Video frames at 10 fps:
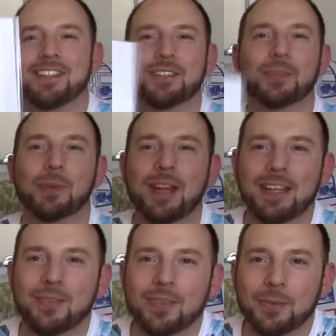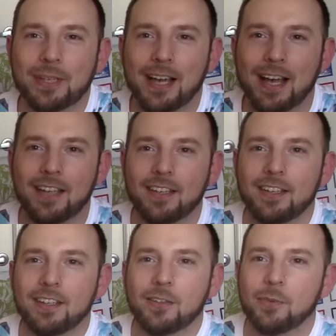great. What do we got?
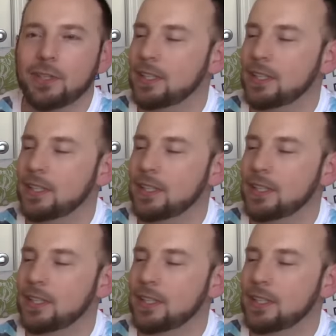We